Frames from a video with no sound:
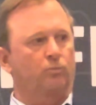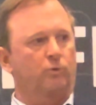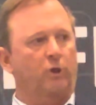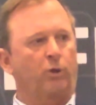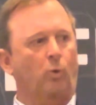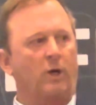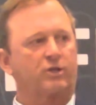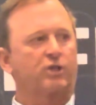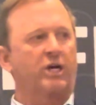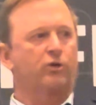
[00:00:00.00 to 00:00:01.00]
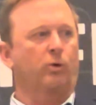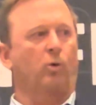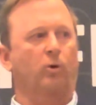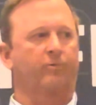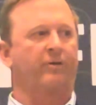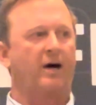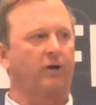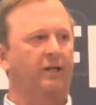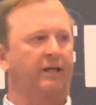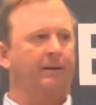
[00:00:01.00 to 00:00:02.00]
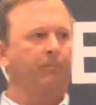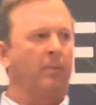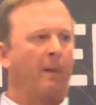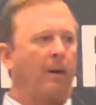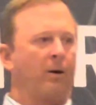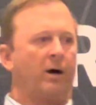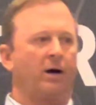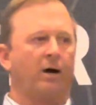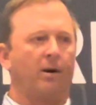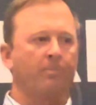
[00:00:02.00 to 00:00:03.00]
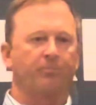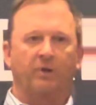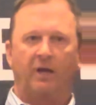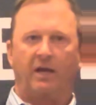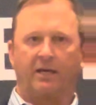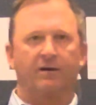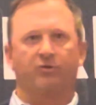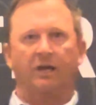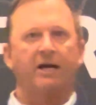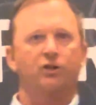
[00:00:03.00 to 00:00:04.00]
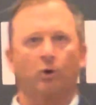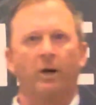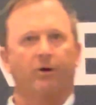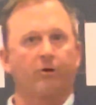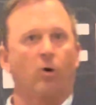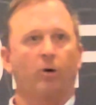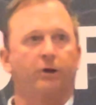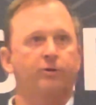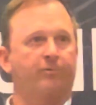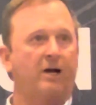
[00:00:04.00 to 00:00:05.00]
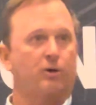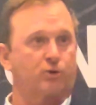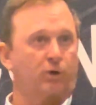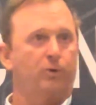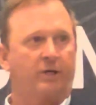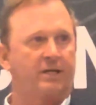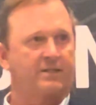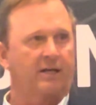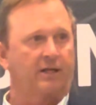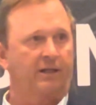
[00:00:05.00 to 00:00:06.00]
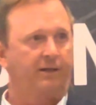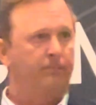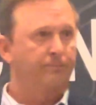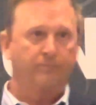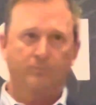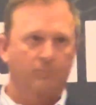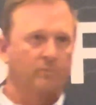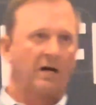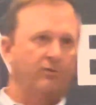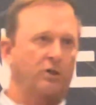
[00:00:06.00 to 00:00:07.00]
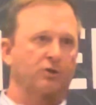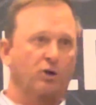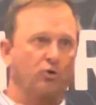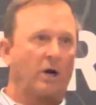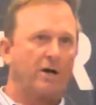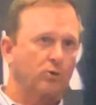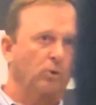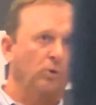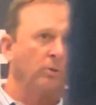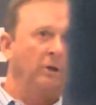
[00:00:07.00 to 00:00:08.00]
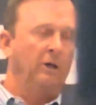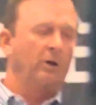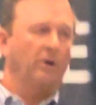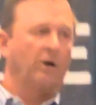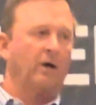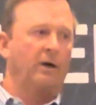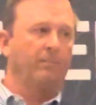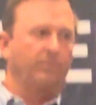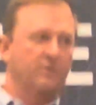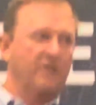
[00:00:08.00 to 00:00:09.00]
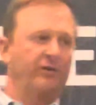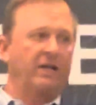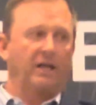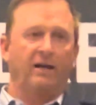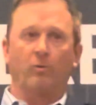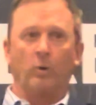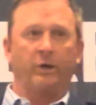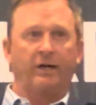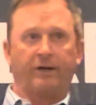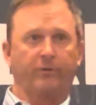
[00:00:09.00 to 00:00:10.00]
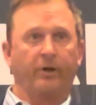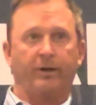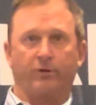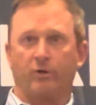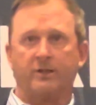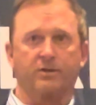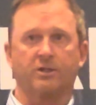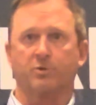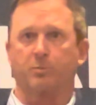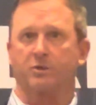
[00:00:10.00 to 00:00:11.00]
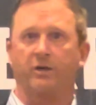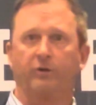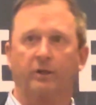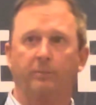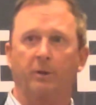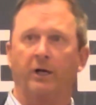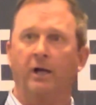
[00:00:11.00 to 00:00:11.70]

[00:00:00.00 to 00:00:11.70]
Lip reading: so you request the Chancery Court to file the lien. It gives the HOA authority to file suit against that lien. Obviously, it's contractual. 7911-193 addresses this specifically, but